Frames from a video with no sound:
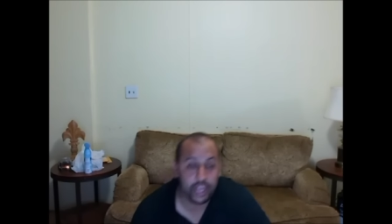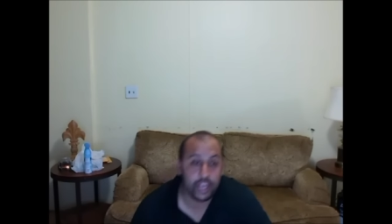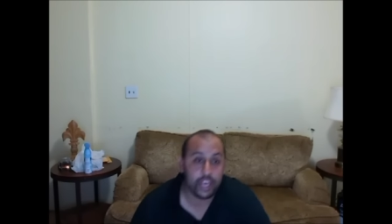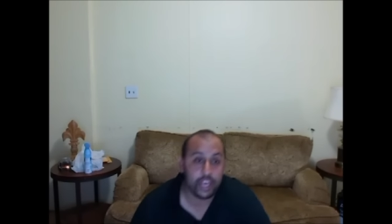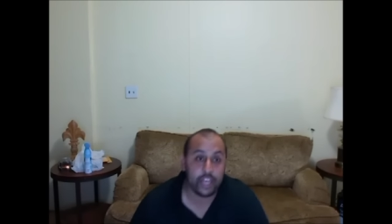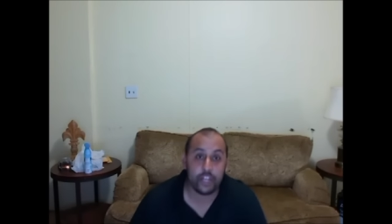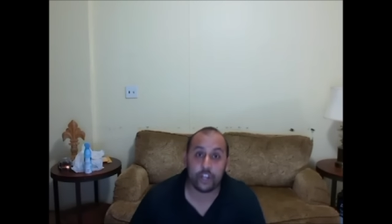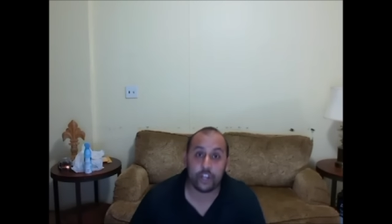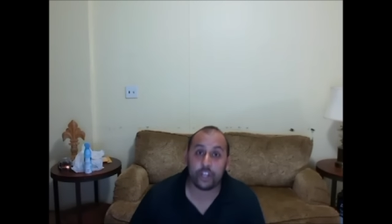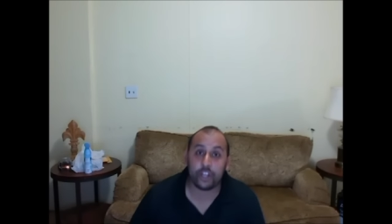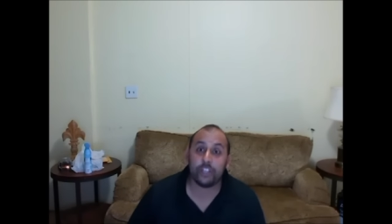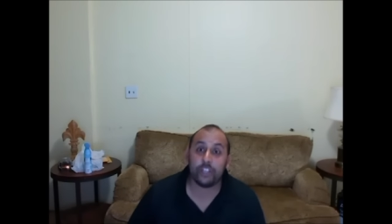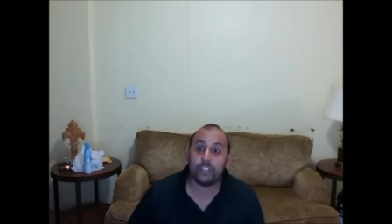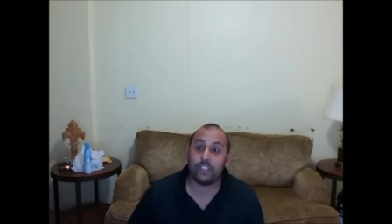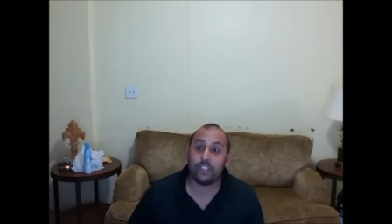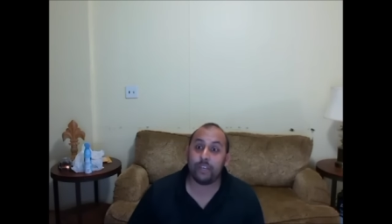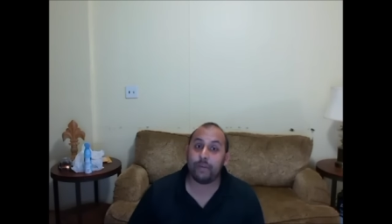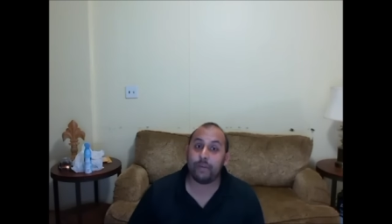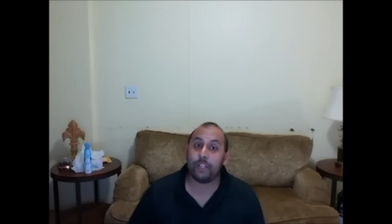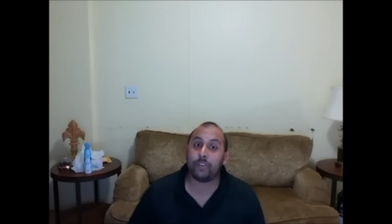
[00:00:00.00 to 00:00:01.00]
and you're gonna
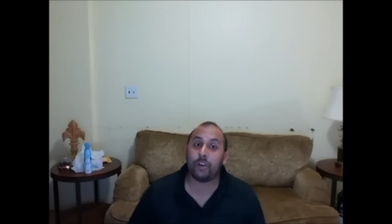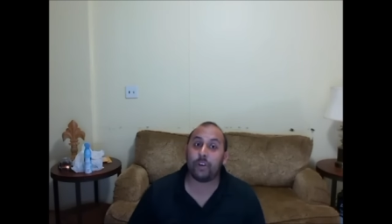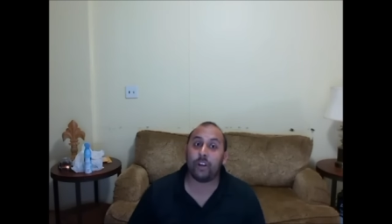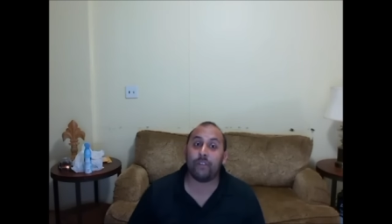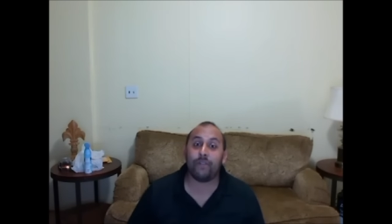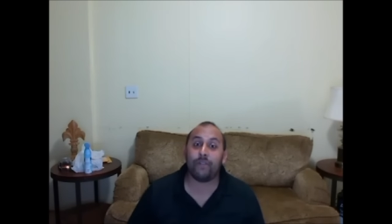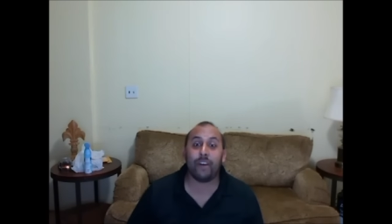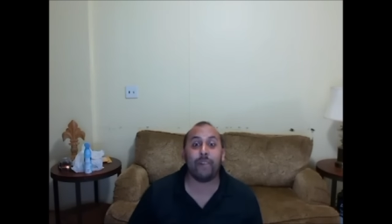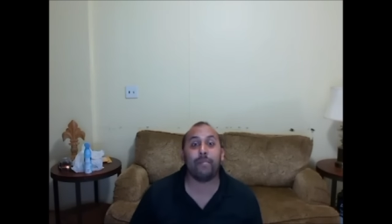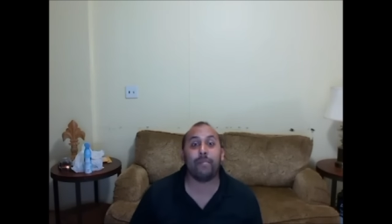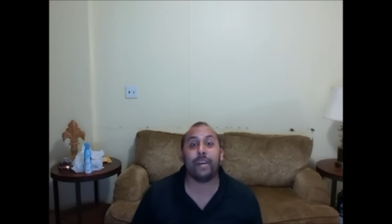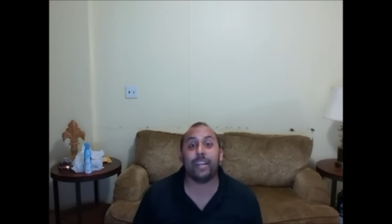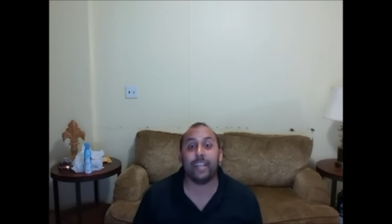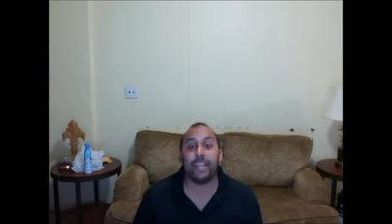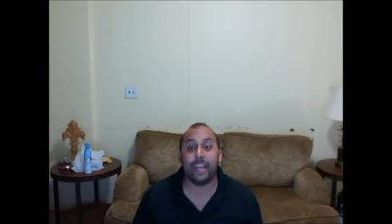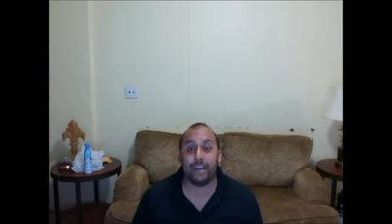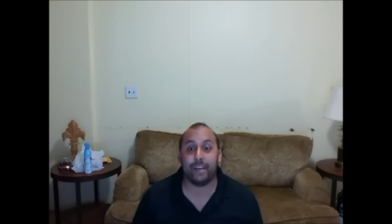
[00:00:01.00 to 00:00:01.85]
see me try to find my name.